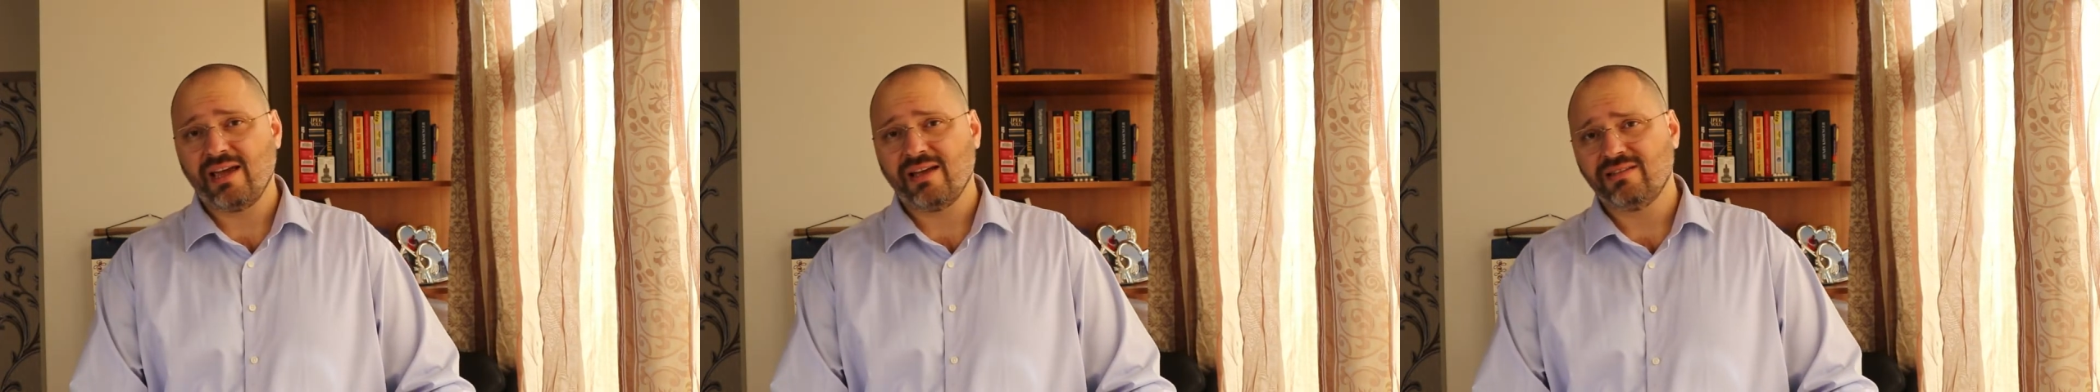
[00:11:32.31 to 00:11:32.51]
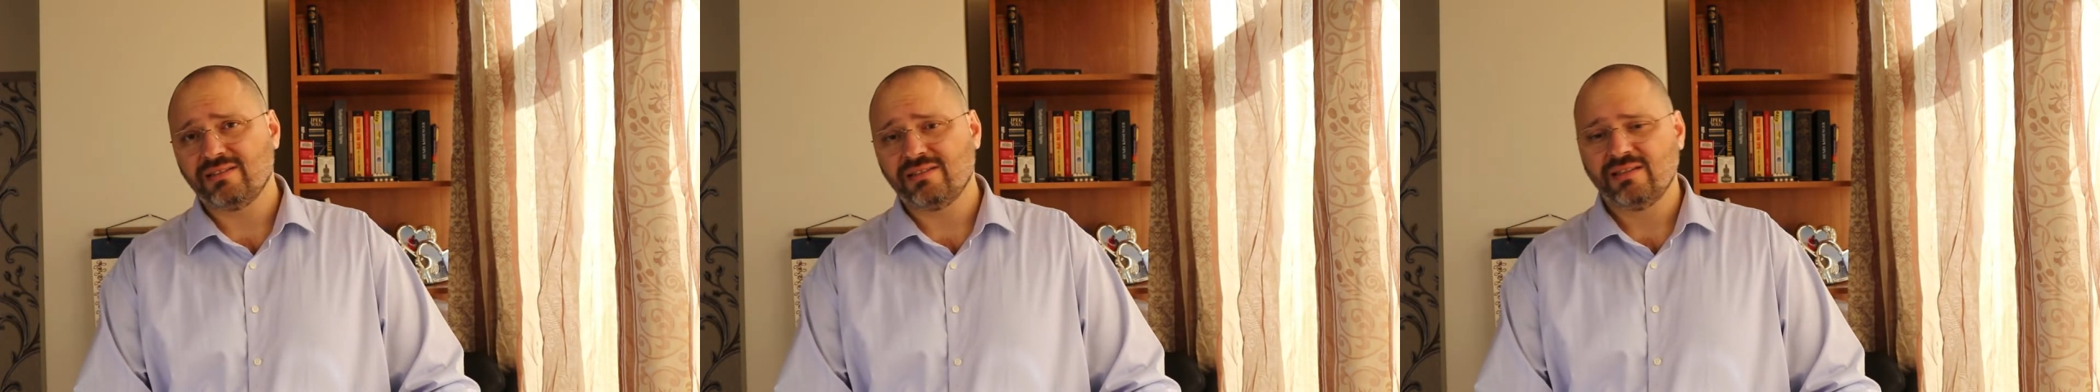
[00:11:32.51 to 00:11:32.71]

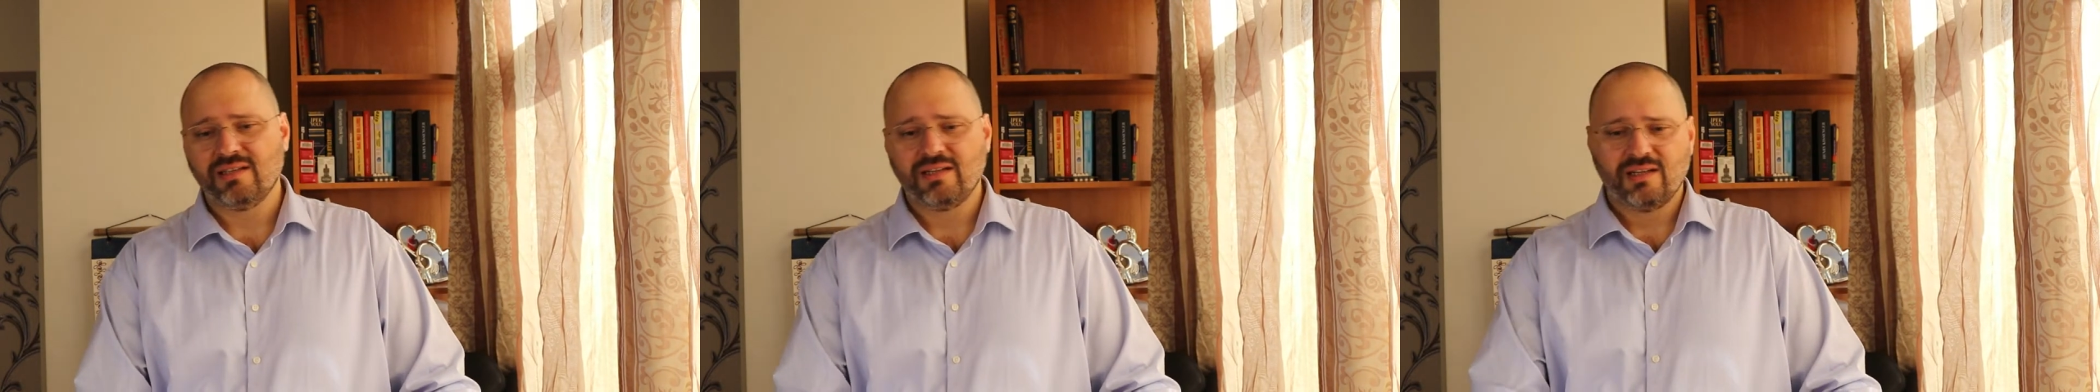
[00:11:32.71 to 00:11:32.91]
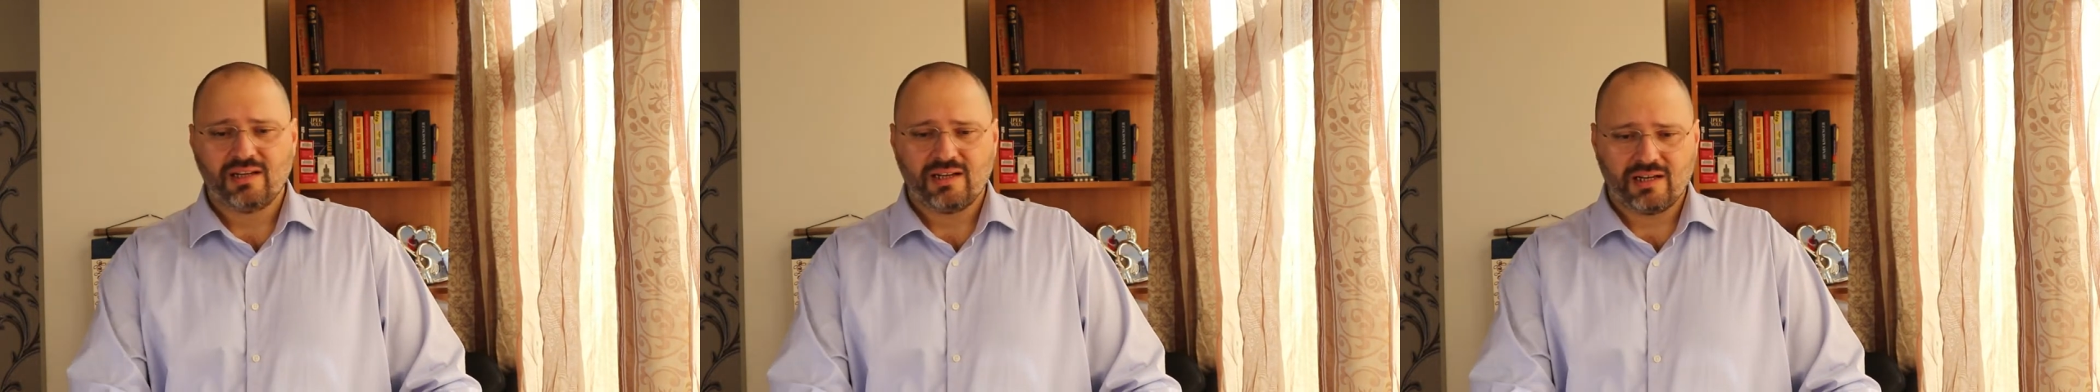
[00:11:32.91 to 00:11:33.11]
eight
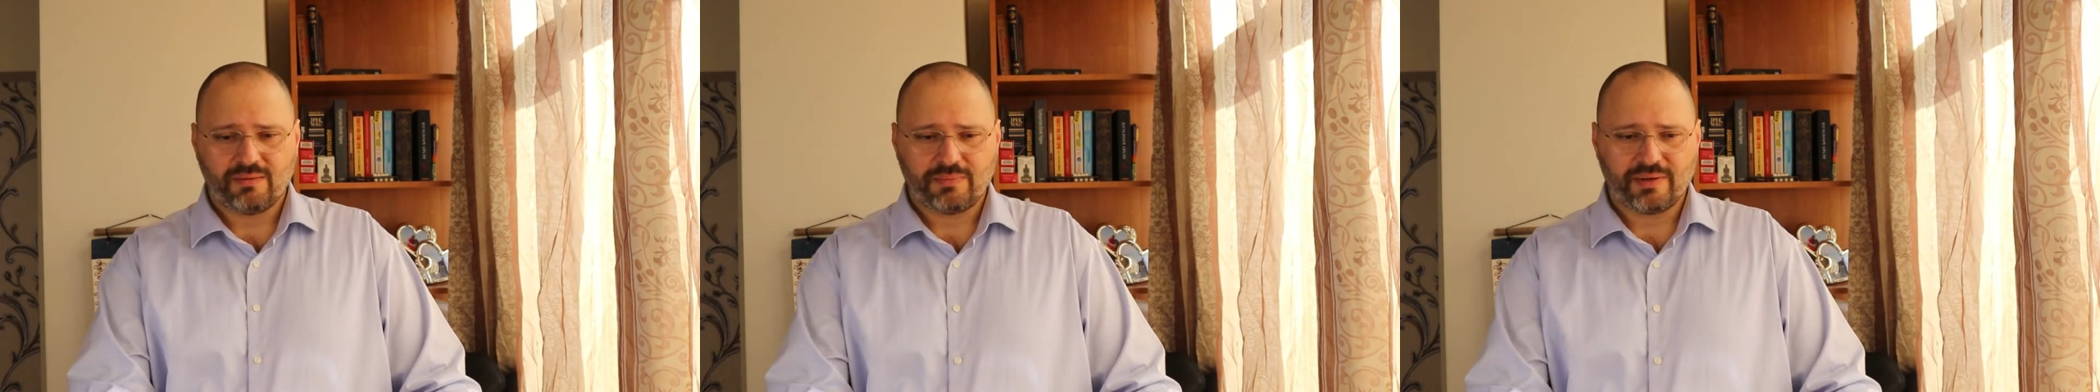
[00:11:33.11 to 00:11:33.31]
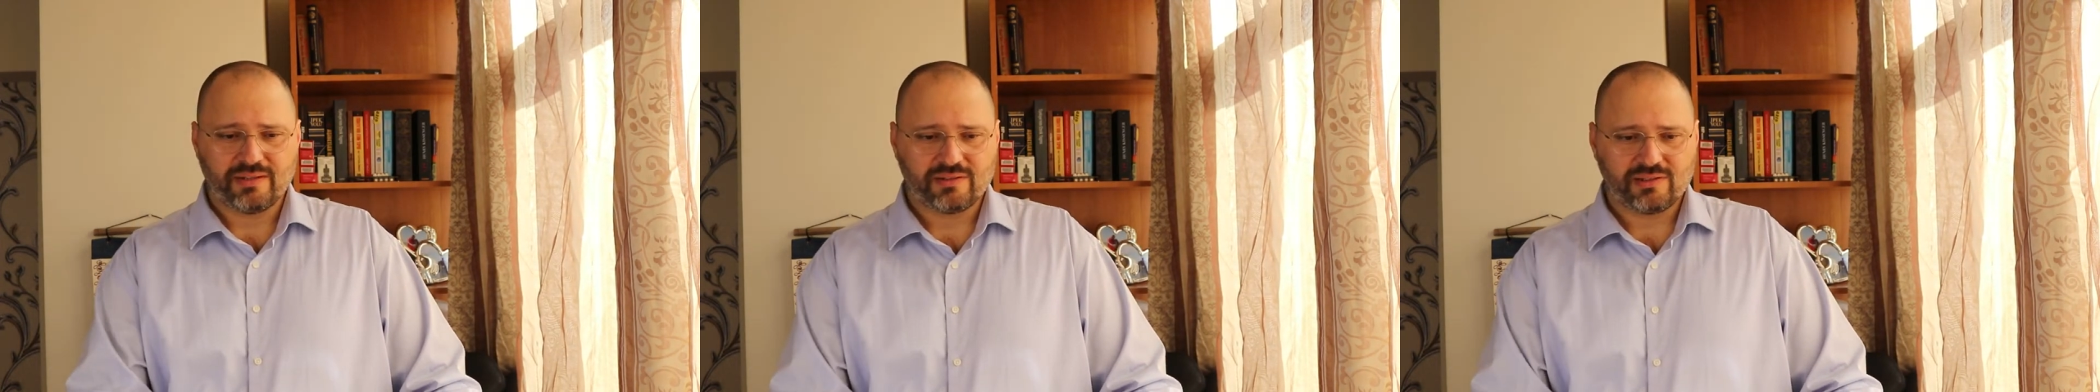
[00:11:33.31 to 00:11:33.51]

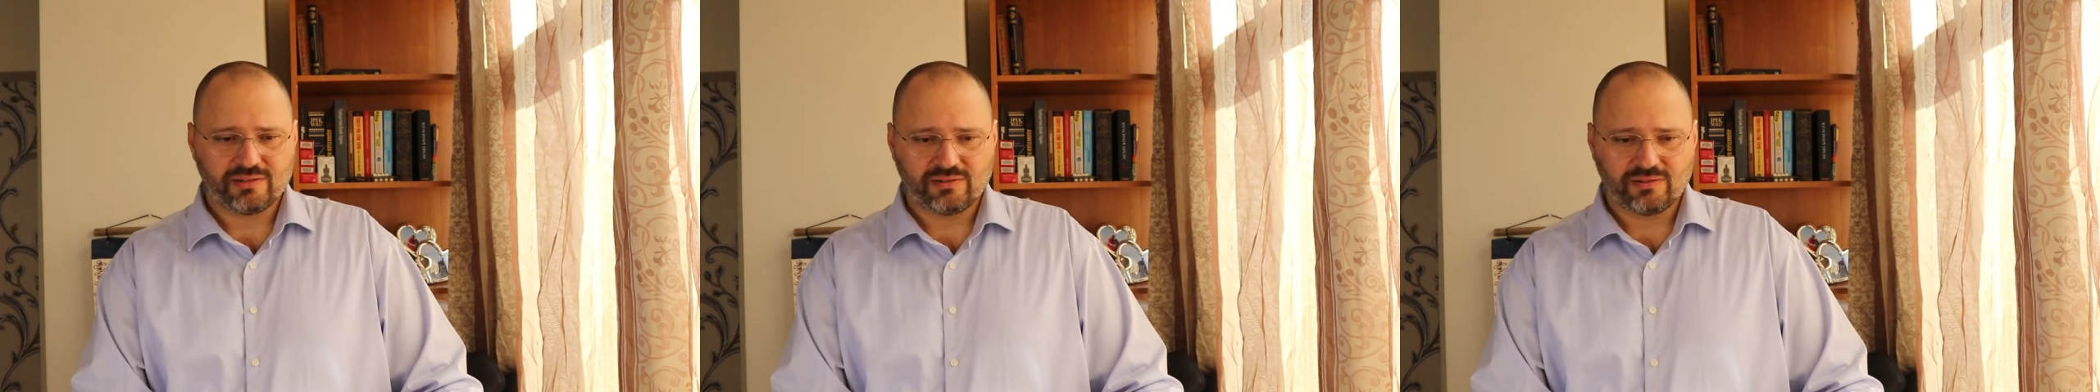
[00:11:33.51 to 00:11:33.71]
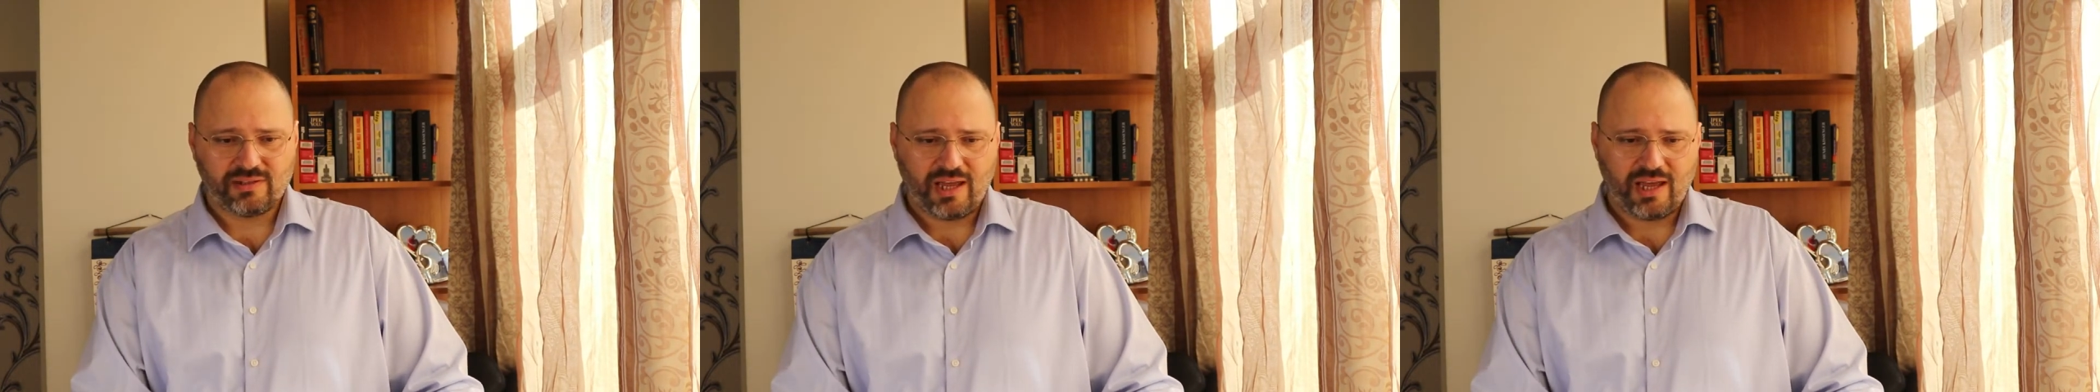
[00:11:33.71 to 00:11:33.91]
up
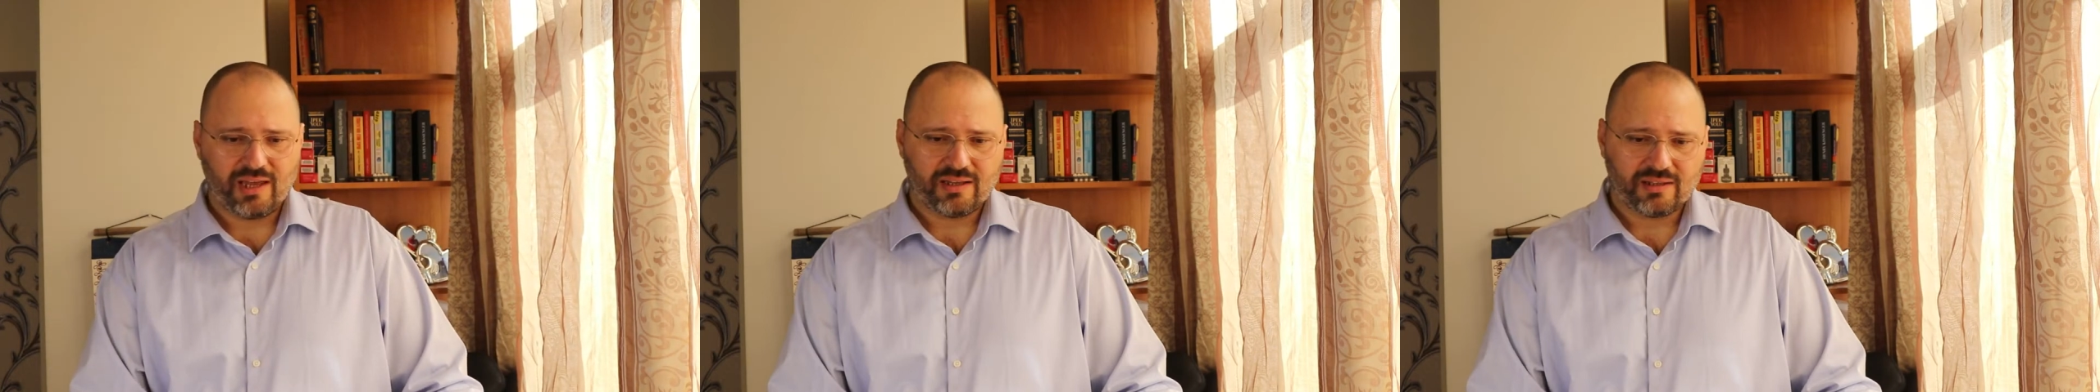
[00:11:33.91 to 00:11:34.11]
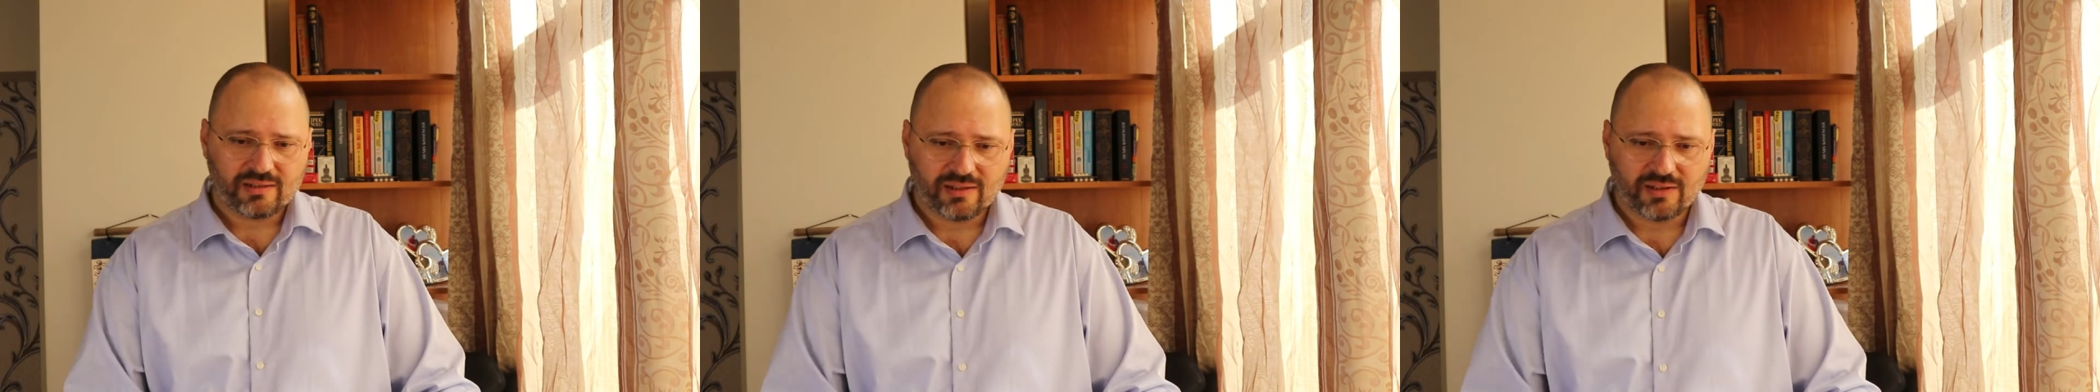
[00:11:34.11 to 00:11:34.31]
until today.